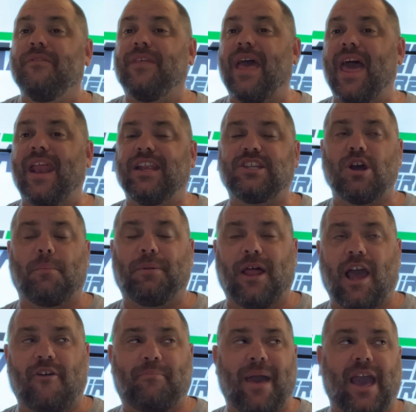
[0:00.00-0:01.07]
the NHL
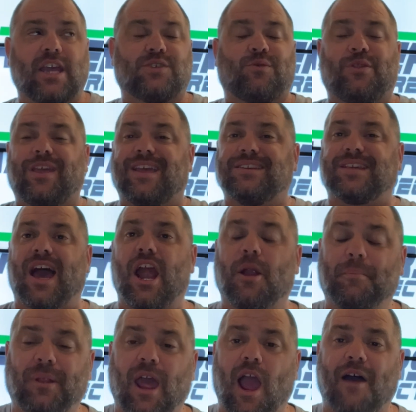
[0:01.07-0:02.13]
playoff package for the
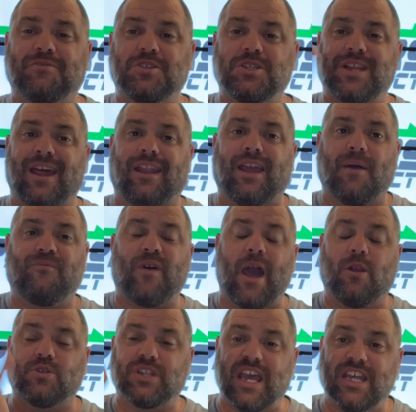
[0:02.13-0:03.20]
entire playoffs, Stanley Cup
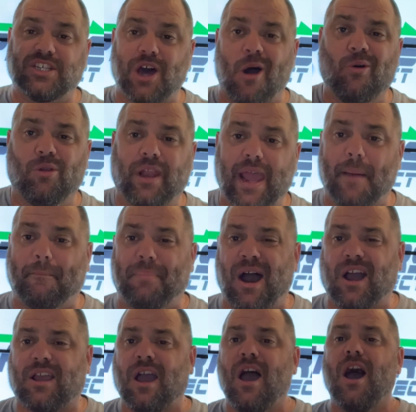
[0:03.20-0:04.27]
Finals is only a
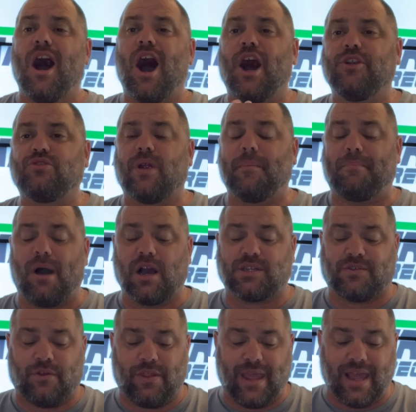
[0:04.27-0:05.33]
buck, 100
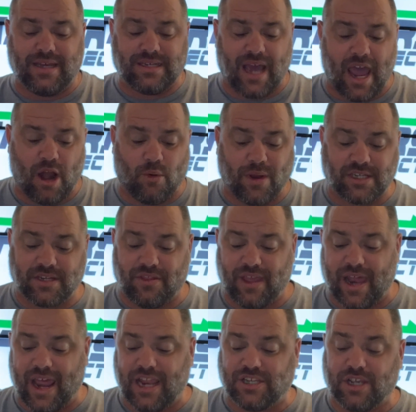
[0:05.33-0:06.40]
bucks for the entire rest of the
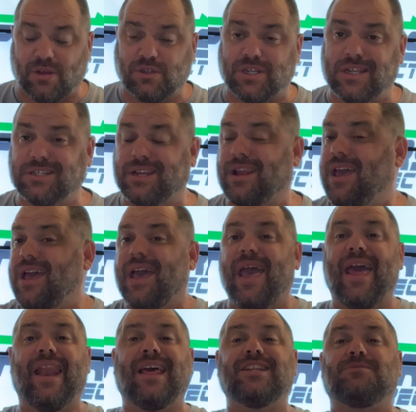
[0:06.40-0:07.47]
NHL season.
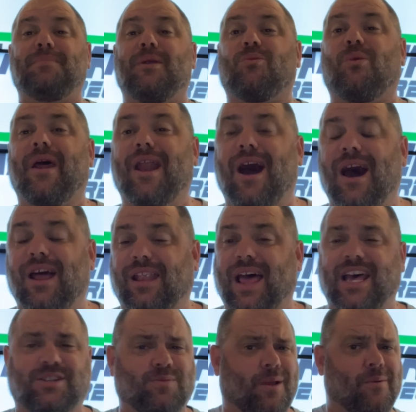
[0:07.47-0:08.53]
It has been red hot.
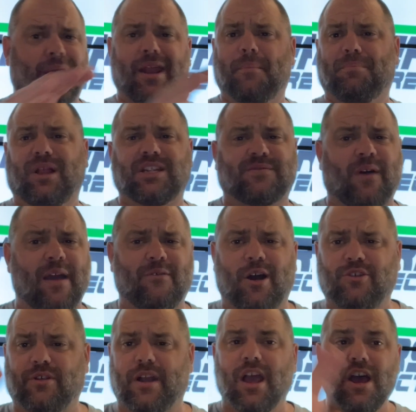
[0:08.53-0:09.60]
Last week we hit a plus
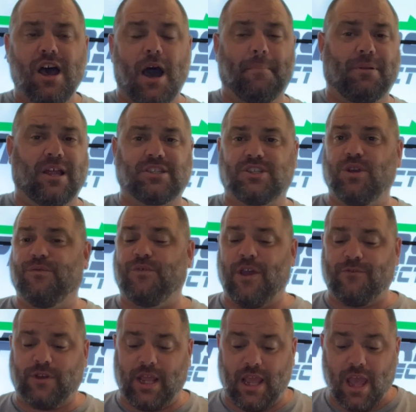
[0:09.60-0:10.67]
500, a plus
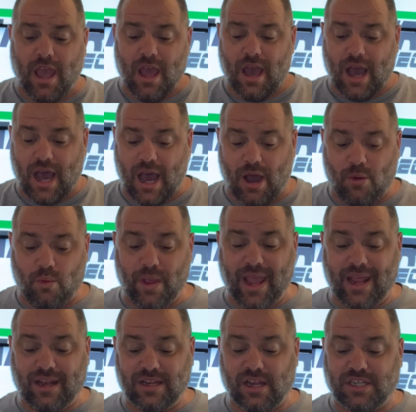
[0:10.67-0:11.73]
250. Uh, we
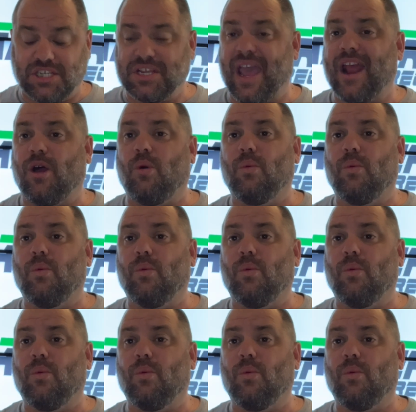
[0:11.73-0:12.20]
hit Seattle,